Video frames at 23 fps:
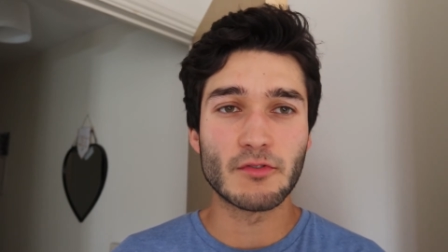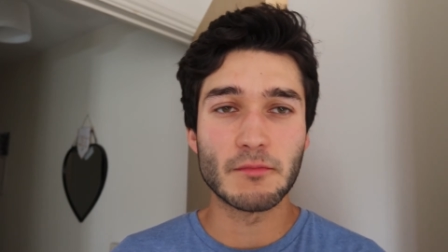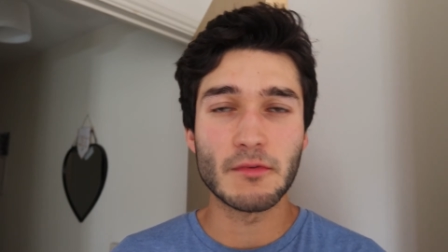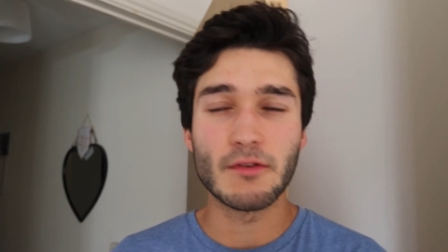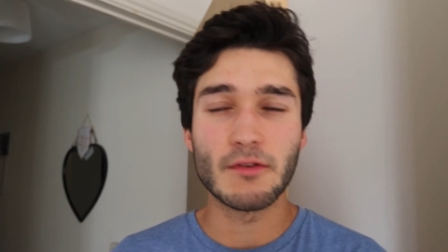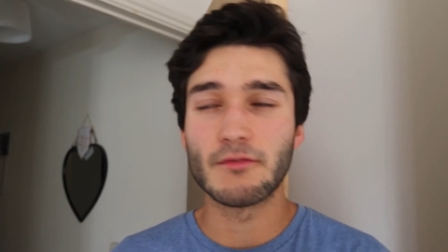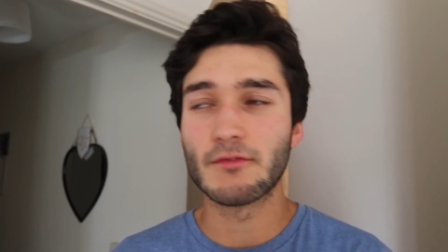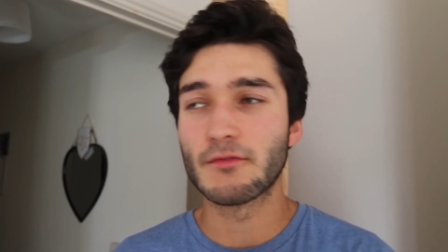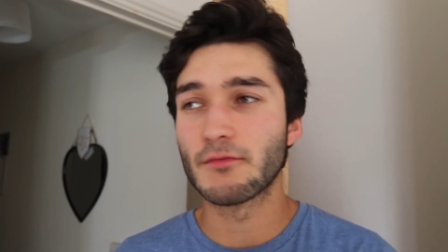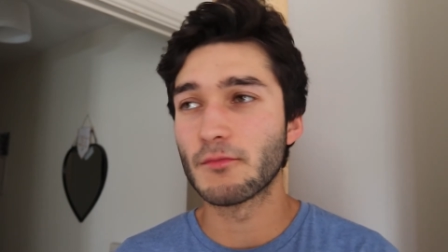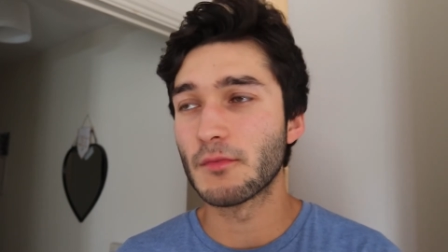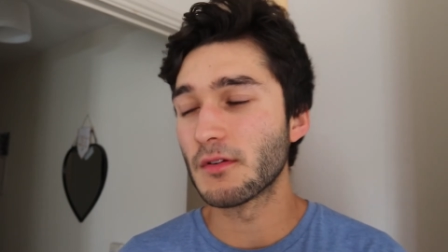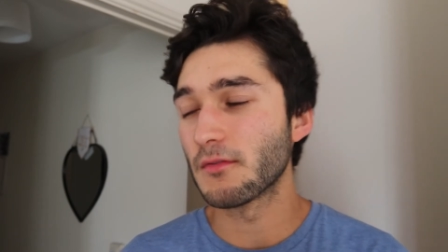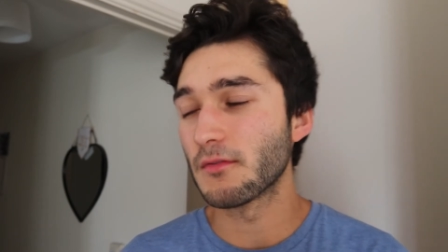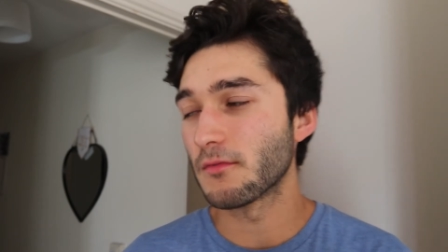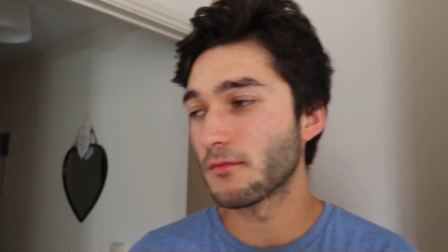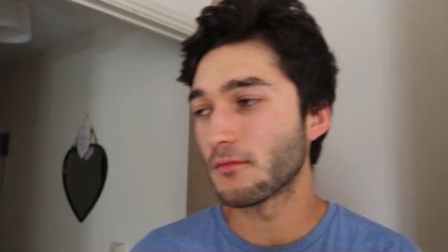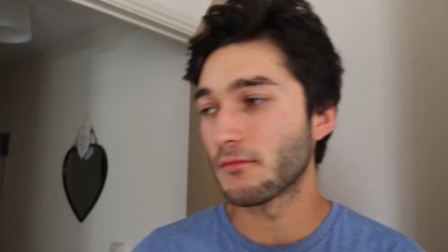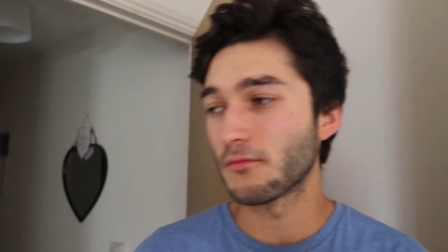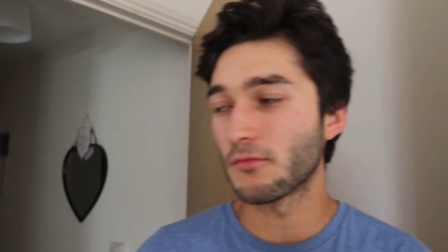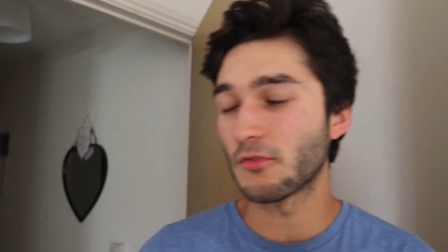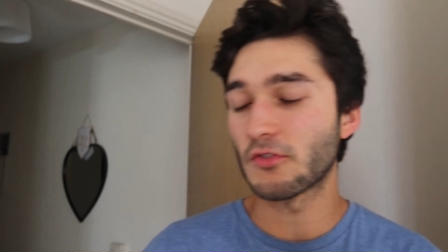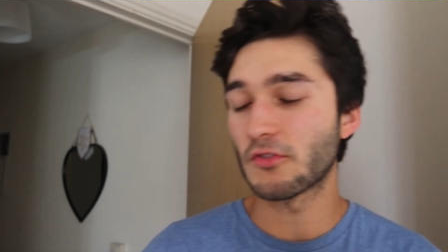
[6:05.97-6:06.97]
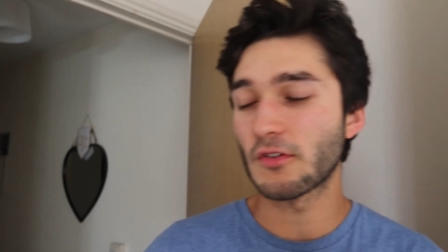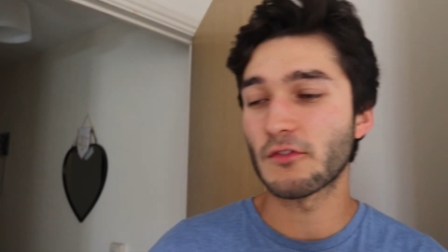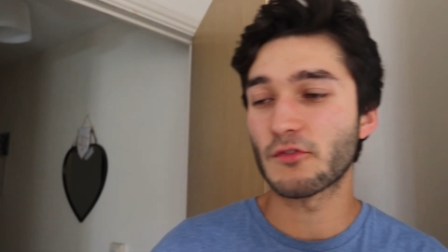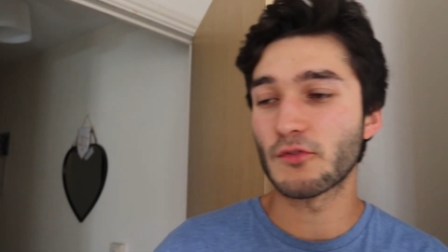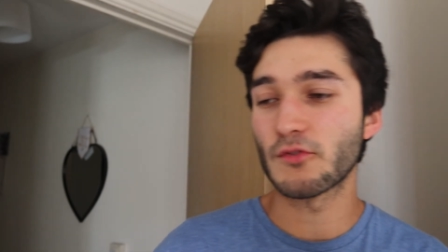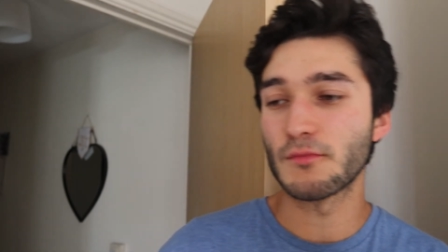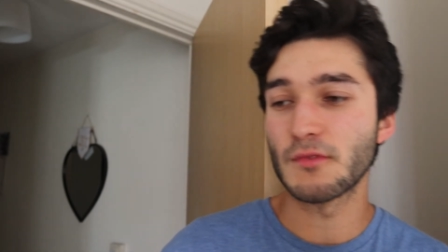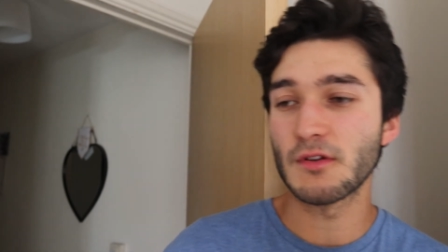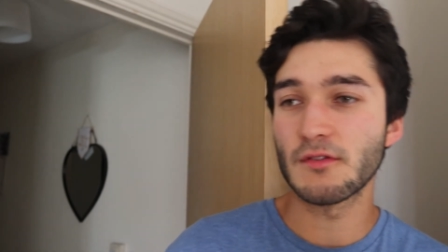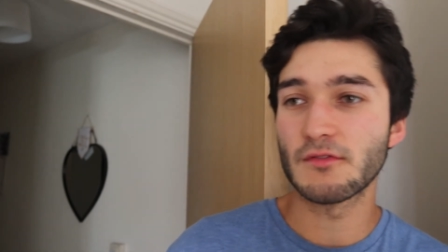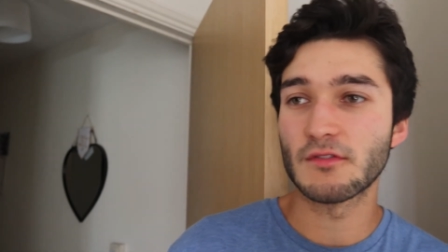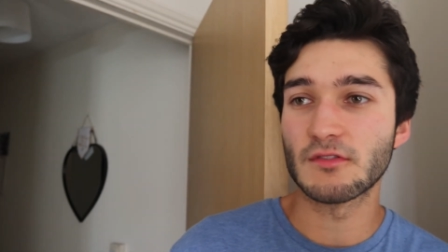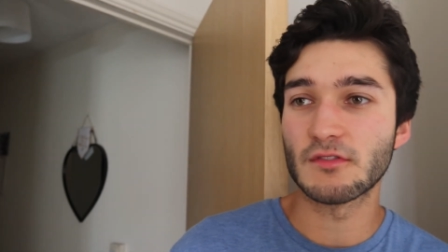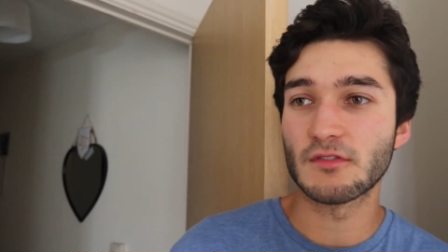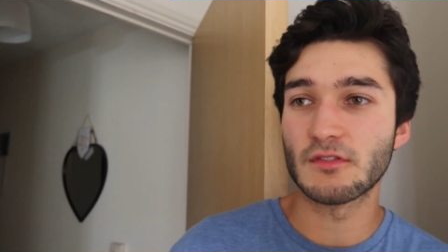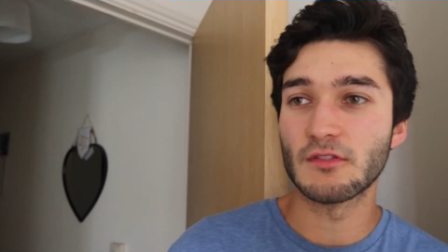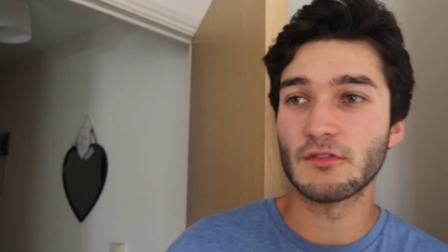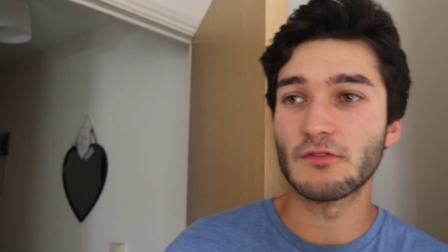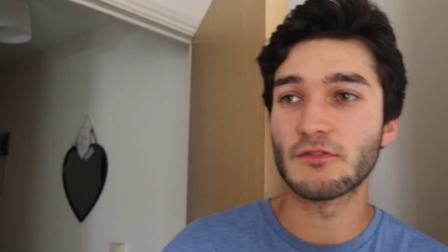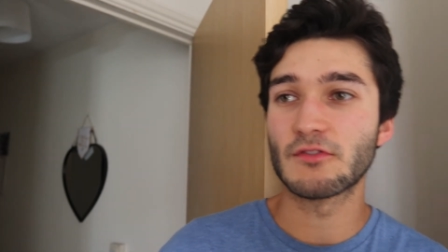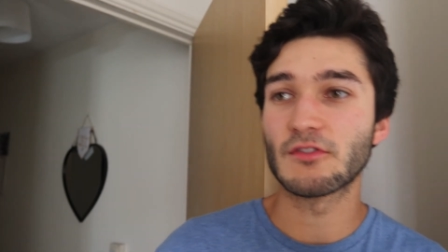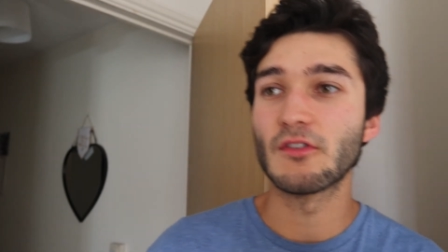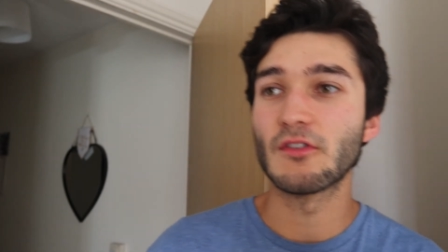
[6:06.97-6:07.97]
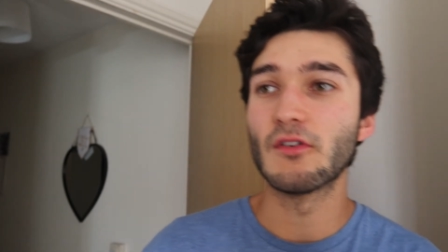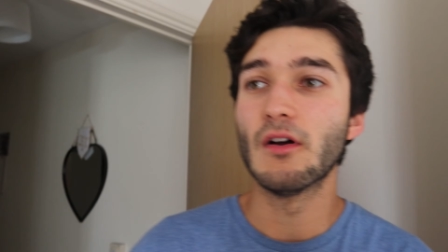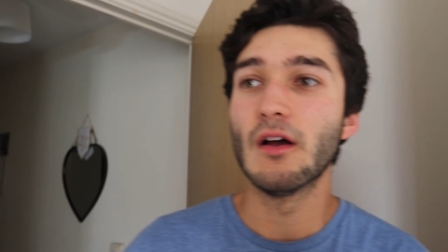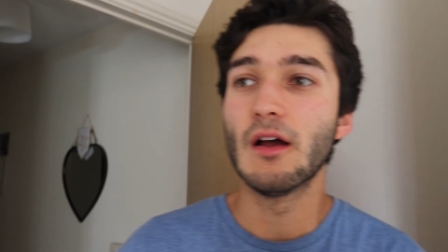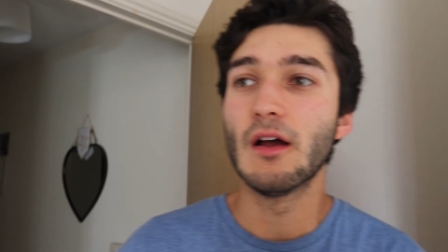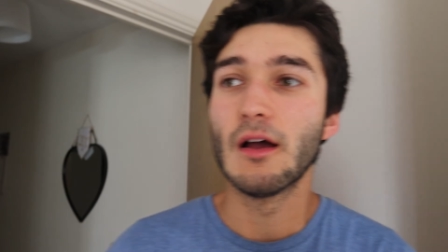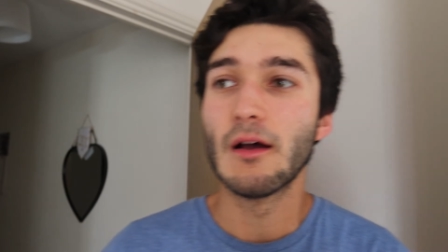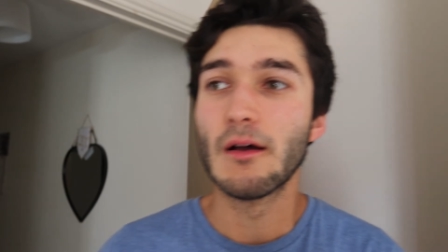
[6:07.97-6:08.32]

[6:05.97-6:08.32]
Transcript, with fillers: we moved, just after we moved into the new school.